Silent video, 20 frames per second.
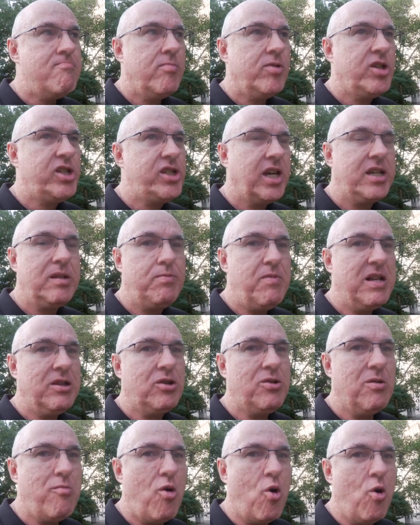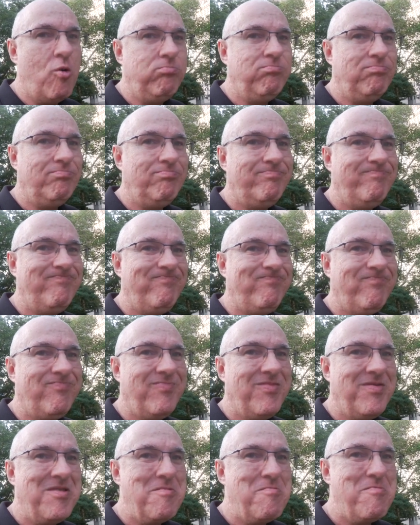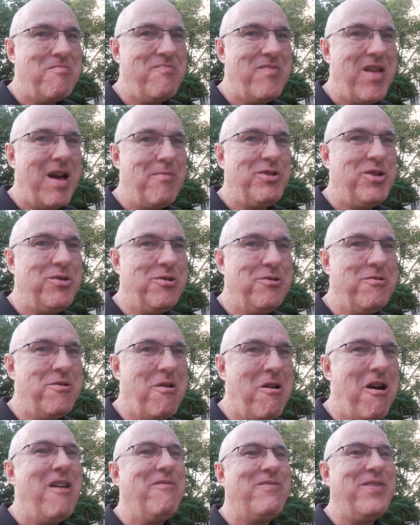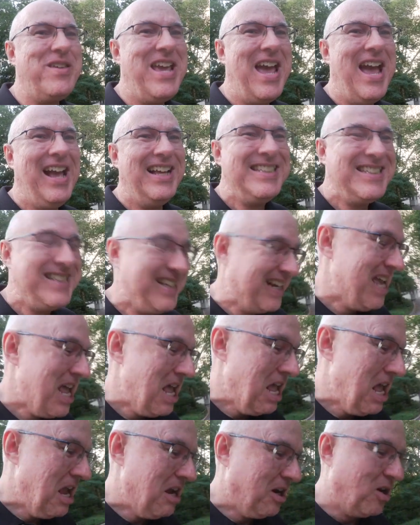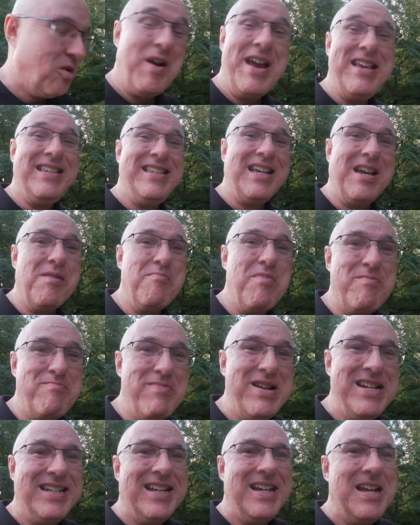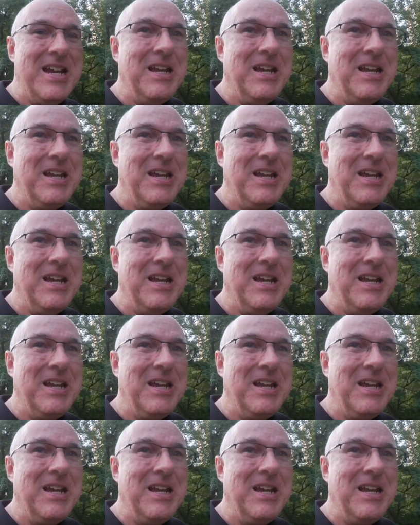6 months or more, up to half the year. This is a crazy commitment,